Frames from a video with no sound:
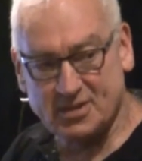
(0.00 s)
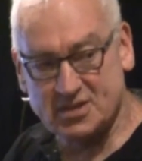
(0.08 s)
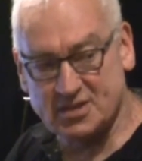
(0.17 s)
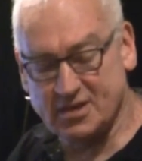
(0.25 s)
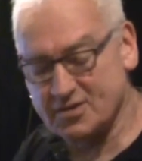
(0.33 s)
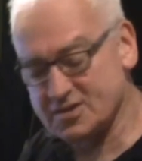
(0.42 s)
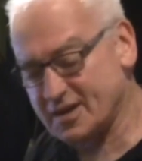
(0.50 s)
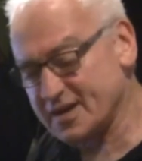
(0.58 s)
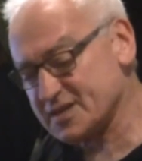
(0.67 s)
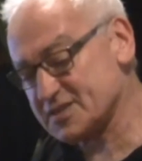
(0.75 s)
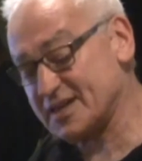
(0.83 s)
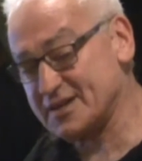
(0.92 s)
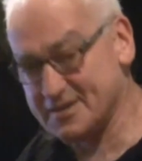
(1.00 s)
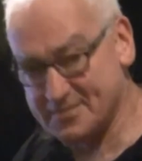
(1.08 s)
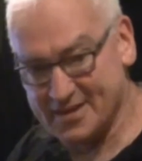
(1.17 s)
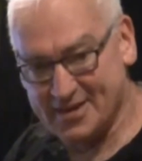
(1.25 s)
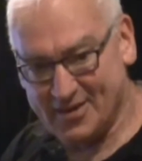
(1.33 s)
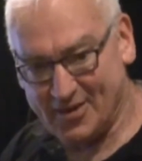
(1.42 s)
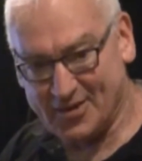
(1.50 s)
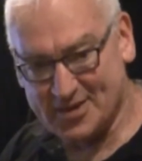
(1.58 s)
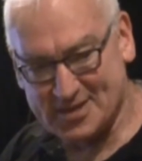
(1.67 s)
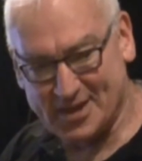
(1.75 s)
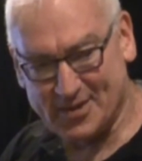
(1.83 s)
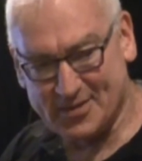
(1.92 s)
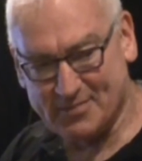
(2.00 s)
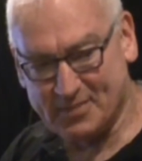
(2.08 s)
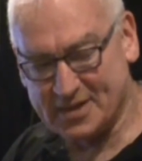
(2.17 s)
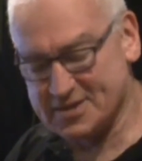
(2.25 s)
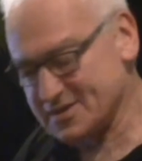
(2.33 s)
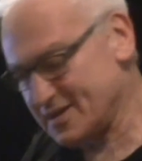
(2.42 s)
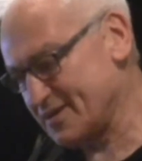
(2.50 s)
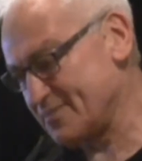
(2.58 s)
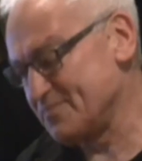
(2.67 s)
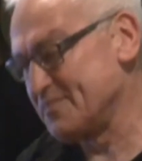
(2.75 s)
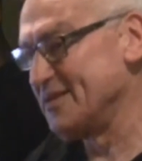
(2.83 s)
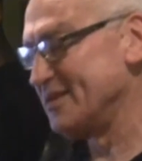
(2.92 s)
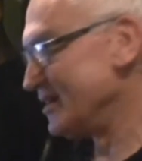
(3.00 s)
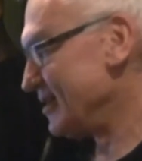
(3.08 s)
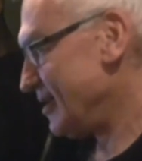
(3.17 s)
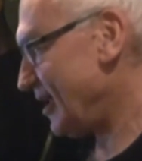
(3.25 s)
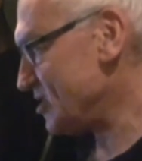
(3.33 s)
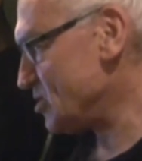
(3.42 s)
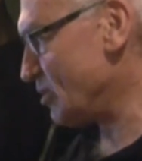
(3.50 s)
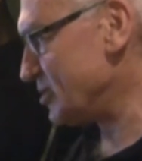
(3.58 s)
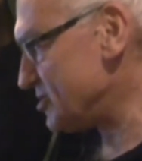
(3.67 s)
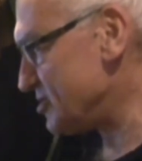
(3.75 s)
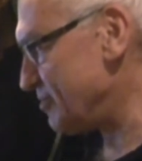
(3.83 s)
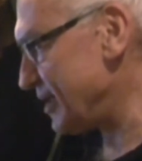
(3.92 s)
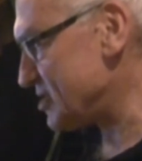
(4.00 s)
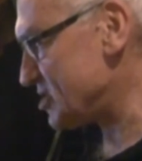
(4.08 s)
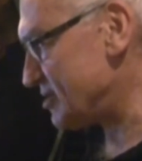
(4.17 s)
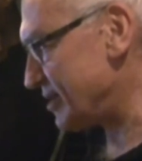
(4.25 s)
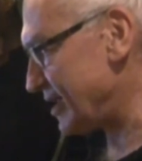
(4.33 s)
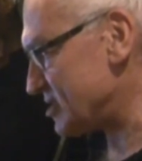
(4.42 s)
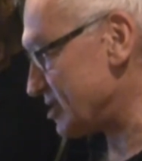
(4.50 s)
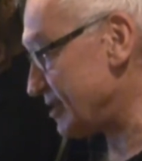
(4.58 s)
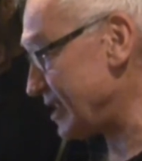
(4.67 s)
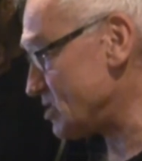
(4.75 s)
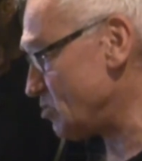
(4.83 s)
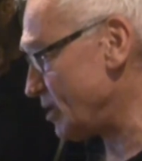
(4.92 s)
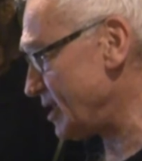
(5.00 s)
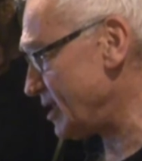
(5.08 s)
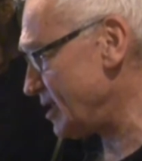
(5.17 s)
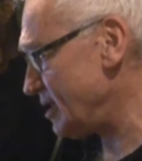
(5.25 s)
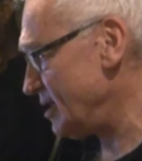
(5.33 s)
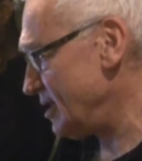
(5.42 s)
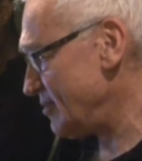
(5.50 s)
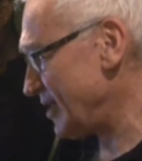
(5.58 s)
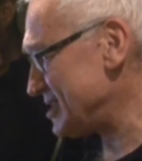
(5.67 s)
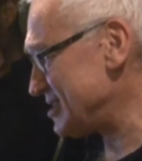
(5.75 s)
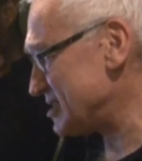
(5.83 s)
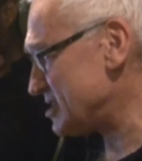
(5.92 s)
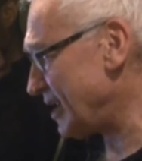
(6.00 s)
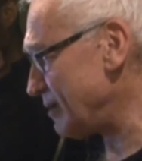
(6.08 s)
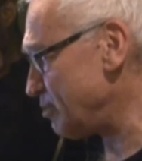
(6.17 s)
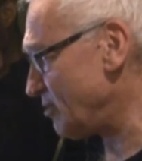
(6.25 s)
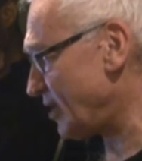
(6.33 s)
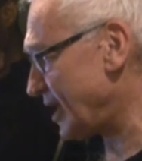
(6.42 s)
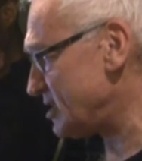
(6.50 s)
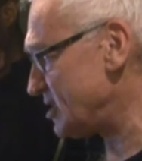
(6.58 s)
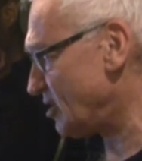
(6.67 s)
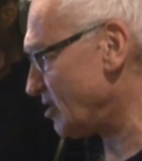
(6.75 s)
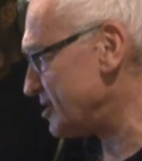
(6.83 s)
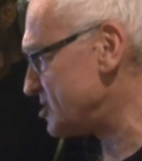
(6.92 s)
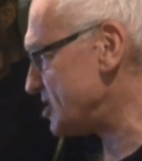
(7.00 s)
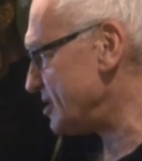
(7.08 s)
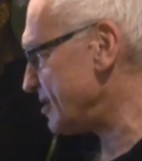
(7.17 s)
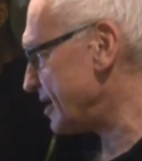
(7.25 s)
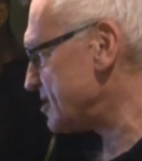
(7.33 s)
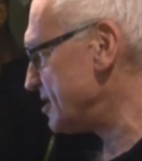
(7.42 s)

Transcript: It's an entire study on its own, but I just wanted to mention that. So that's the type of ideology that